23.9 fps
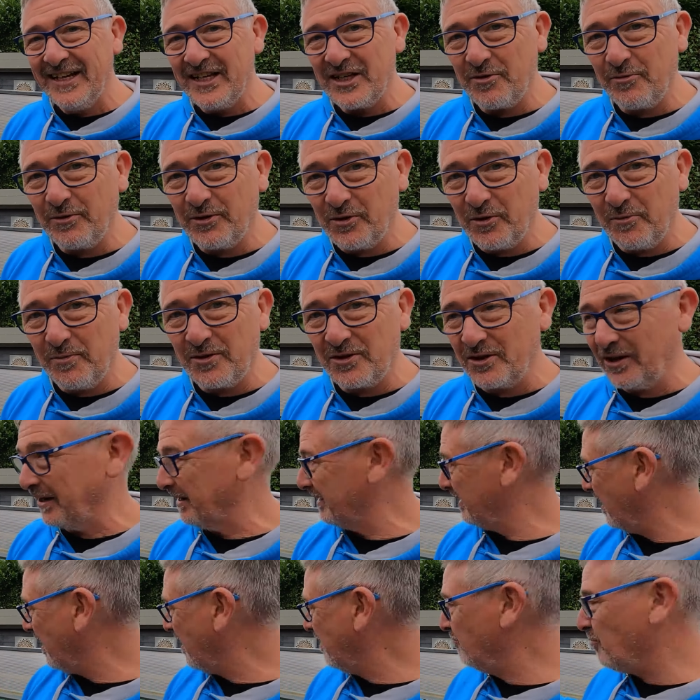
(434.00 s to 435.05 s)
So it's almost
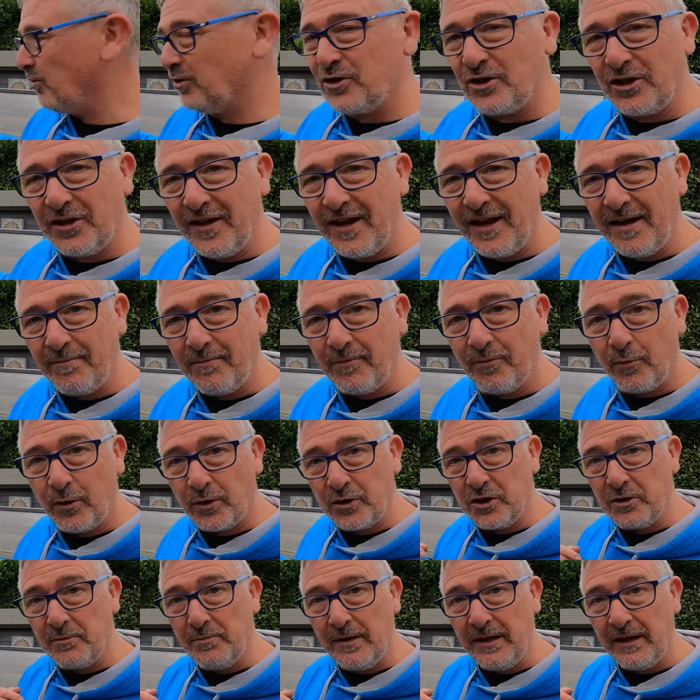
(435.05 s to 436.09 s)
like I'm watching them,
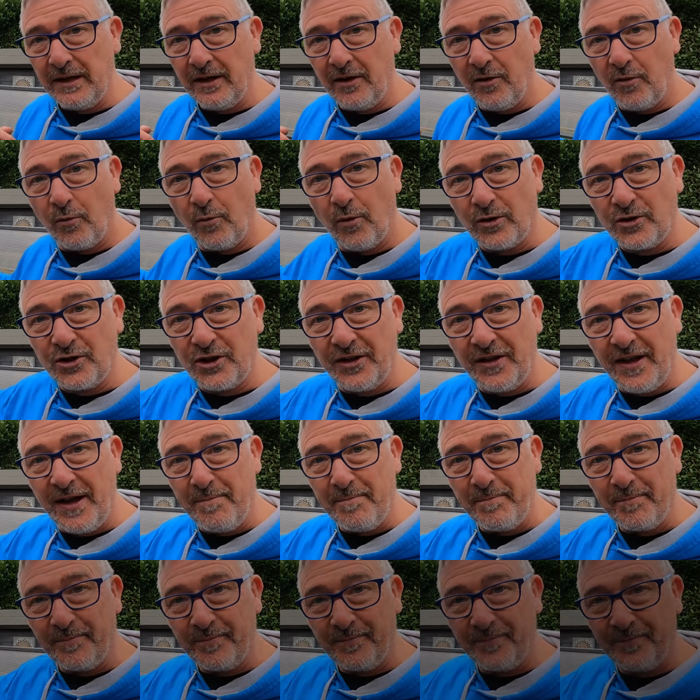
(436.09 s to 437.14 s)
watching me, watching them.